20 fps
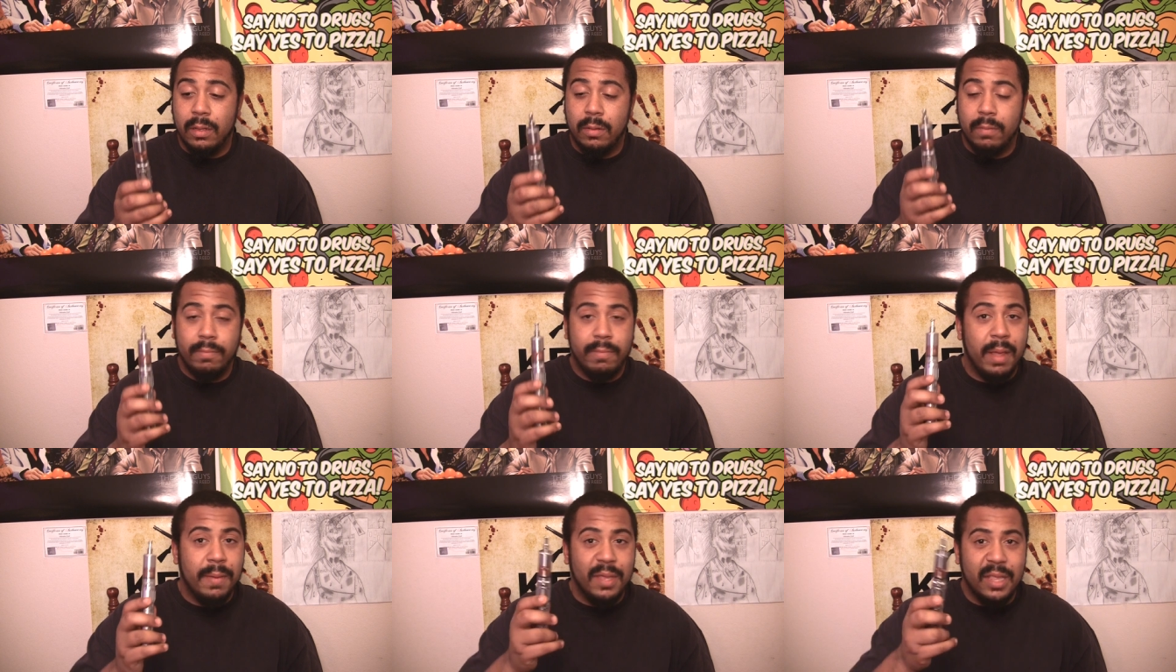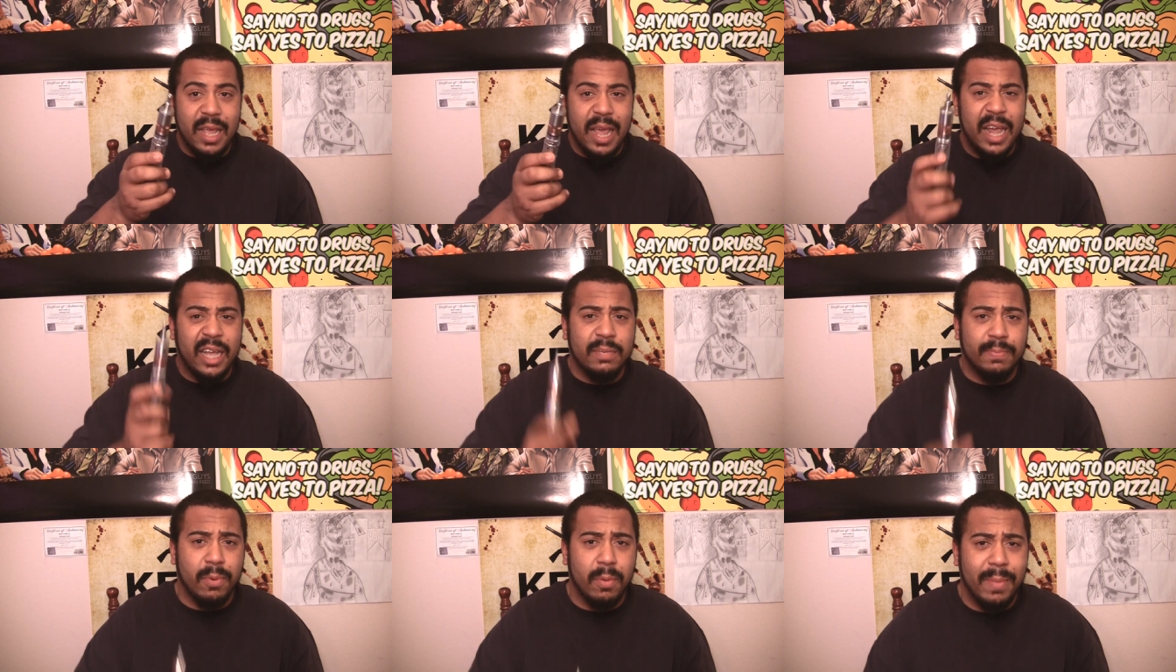Maybe the
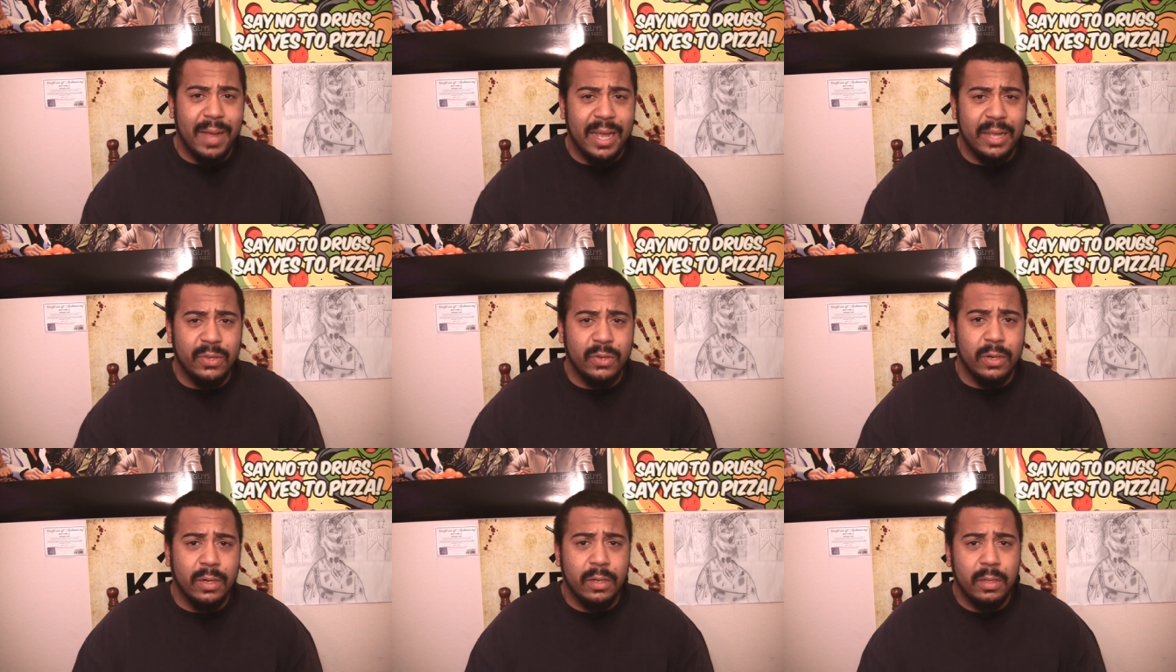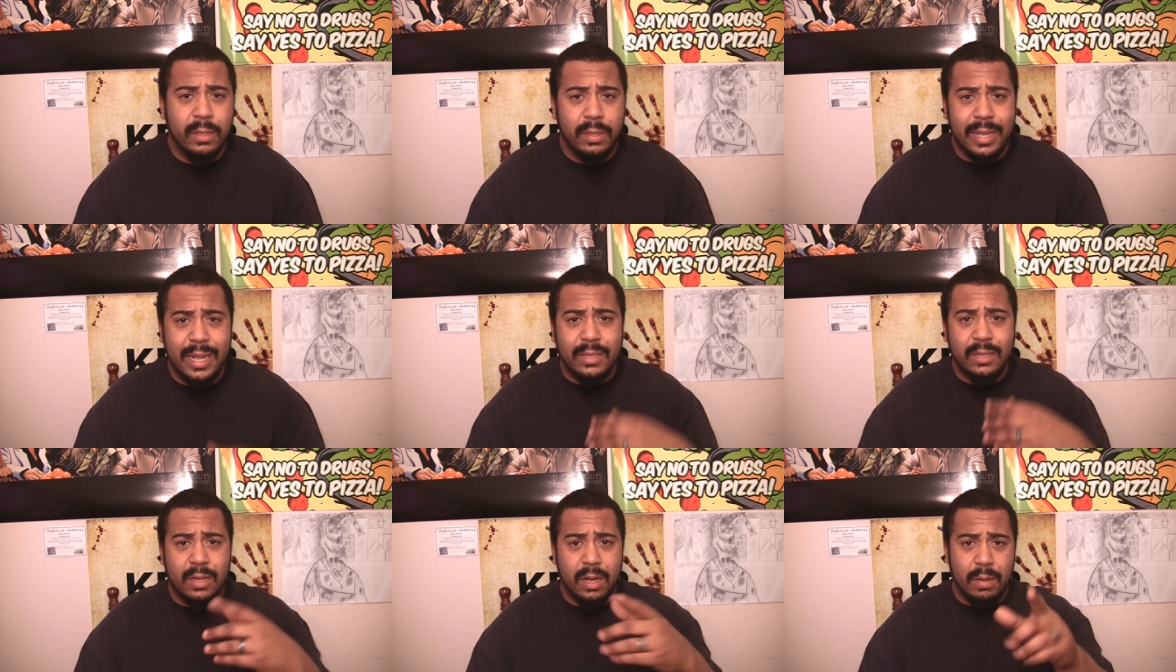Expromizer,
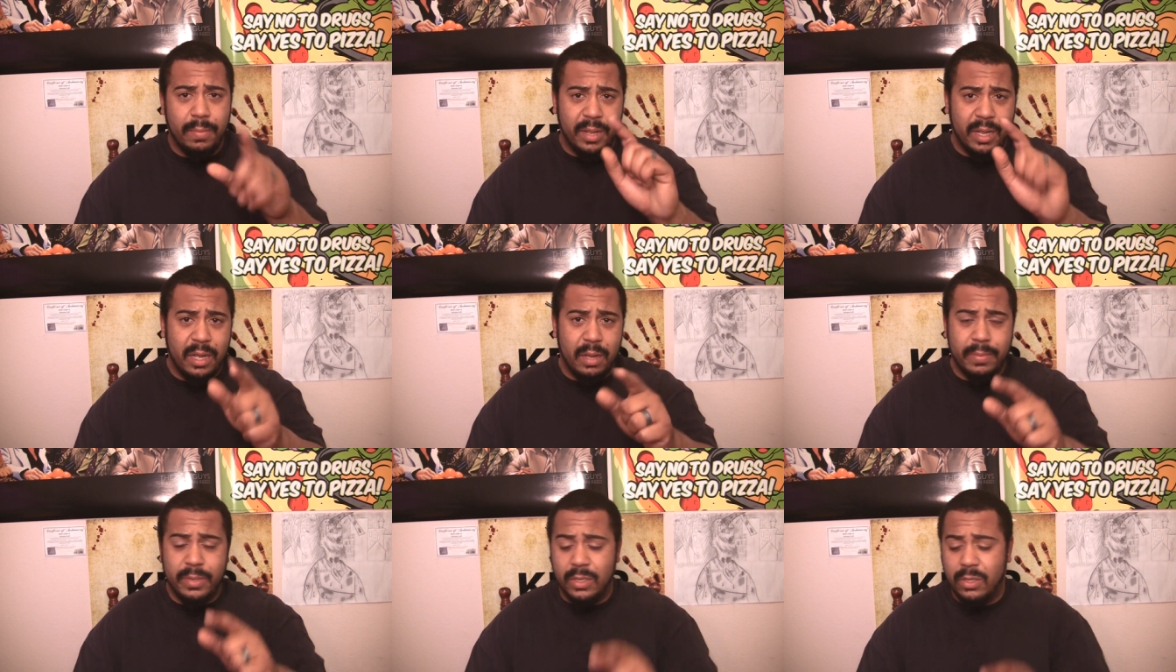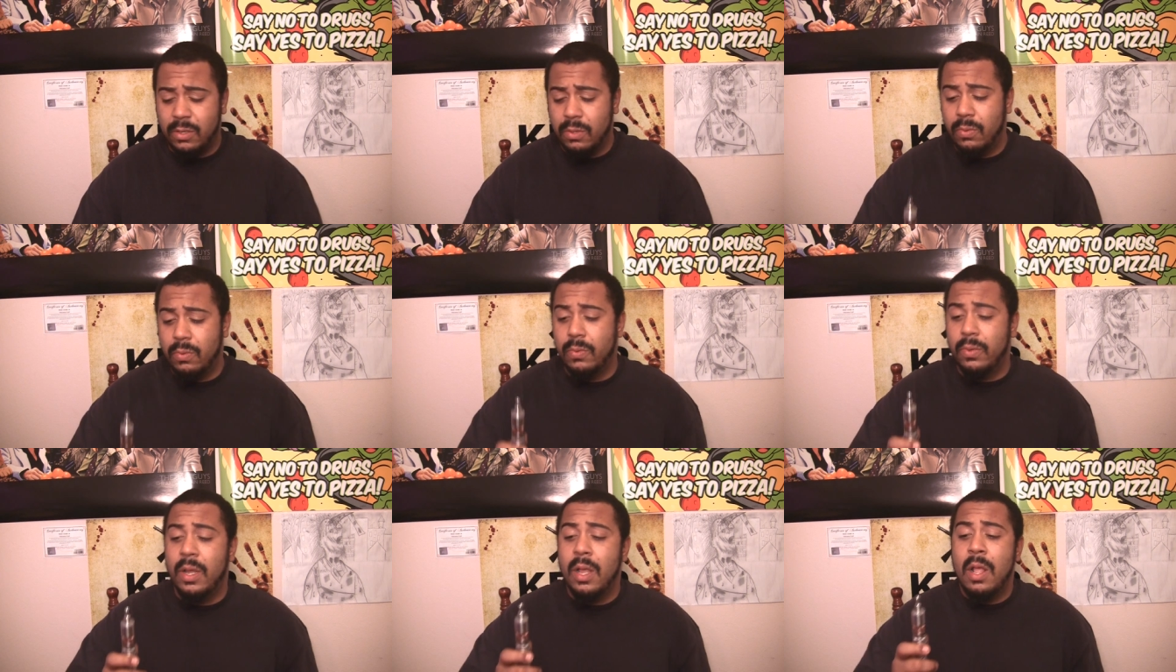that's going to be coming
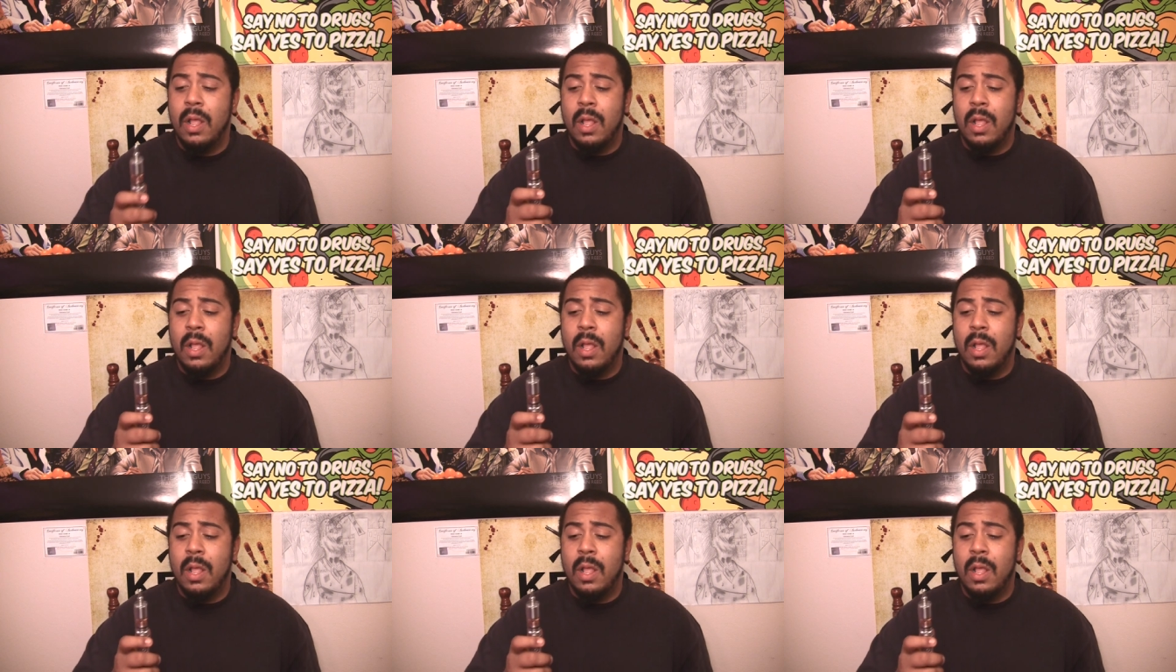soon.